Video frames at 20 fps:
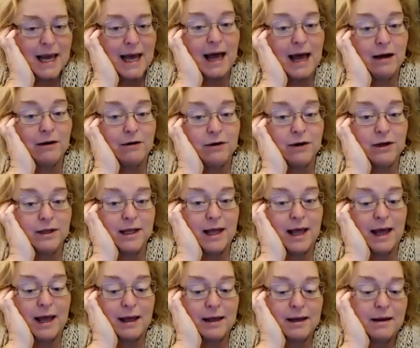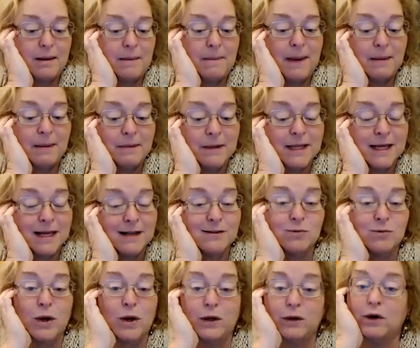out on that. Maybe that's
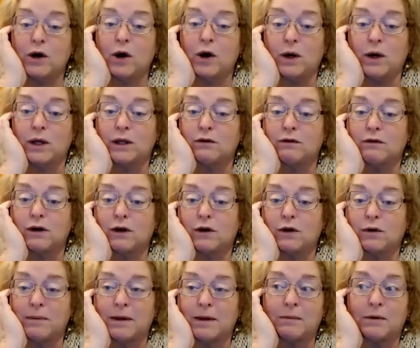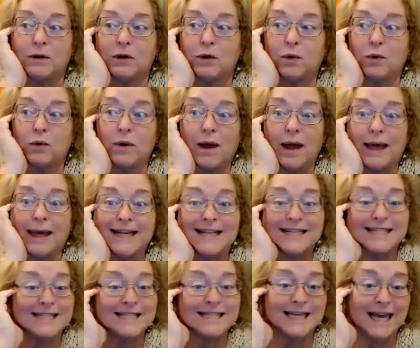why you go on the road. Maybe you
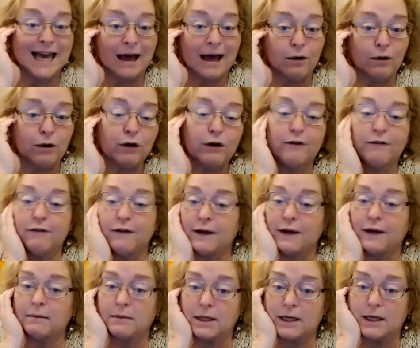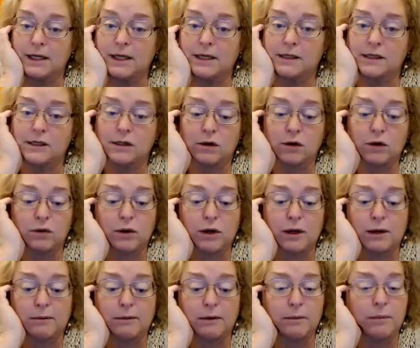seek out your family so you
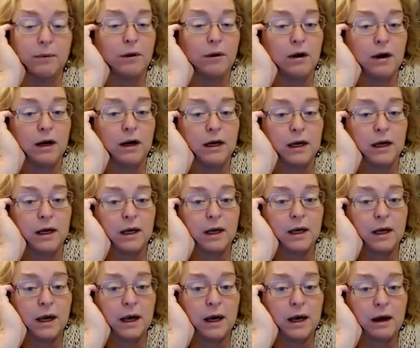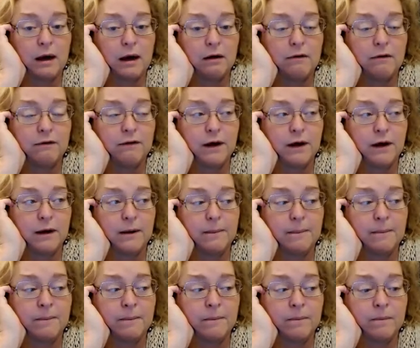can be part of
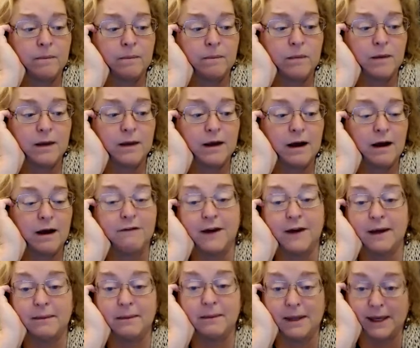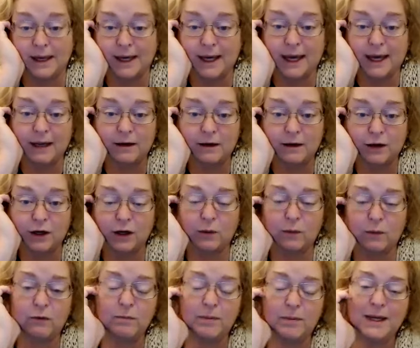a family again. You know,
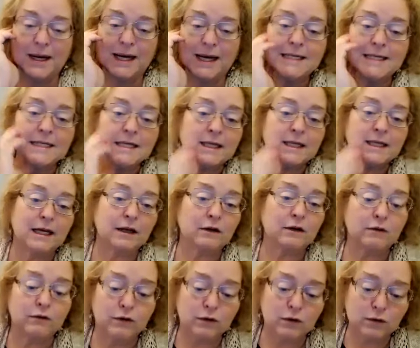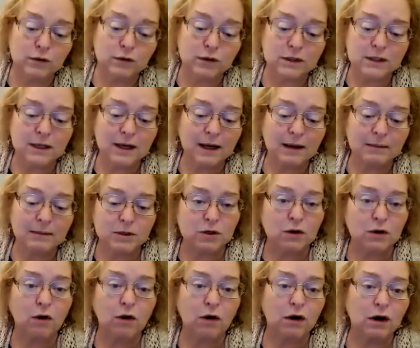we've been isolated for a long time. It's
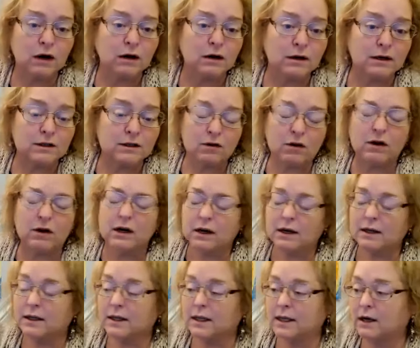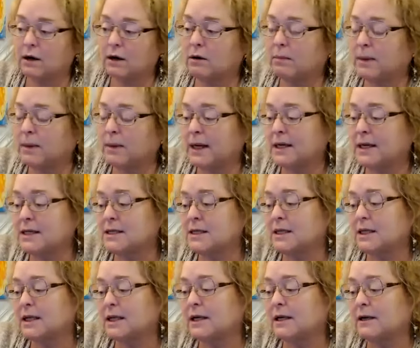hard. It's hard on Leo to be
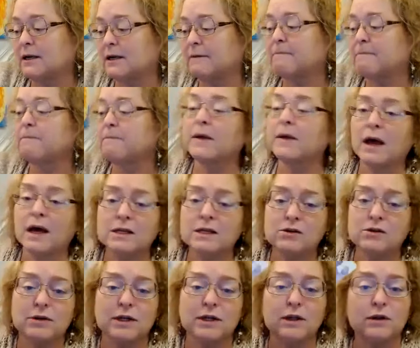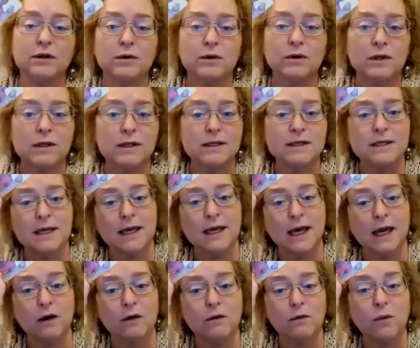isolated. Underneath it all is the
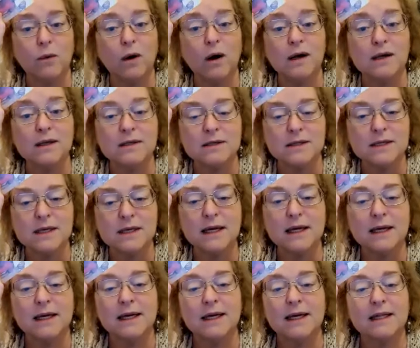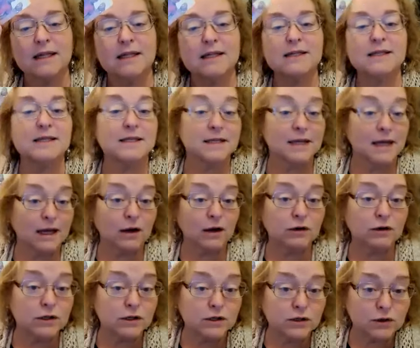King of Wands. This is an
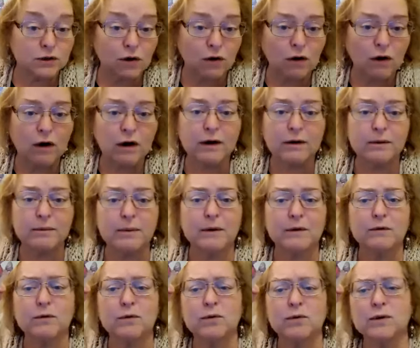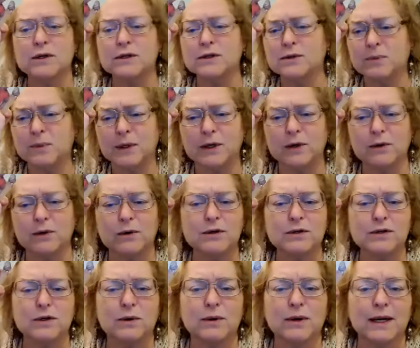Aries card, but of course we could
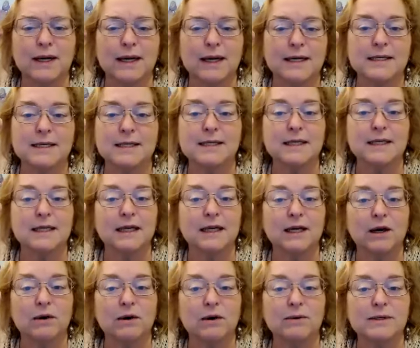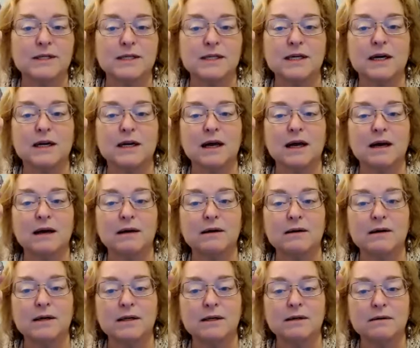also connect it to Leo. We see a
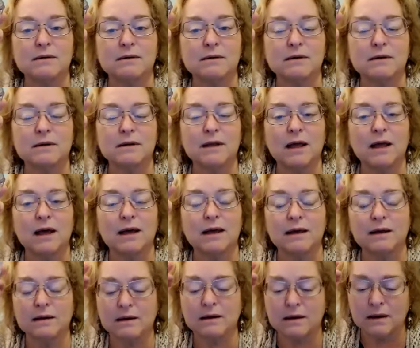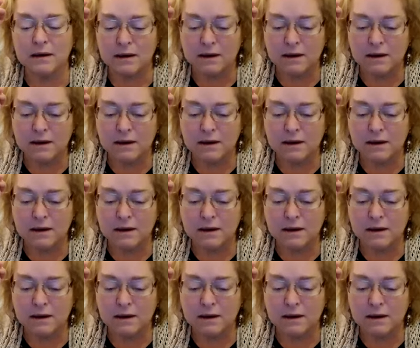lion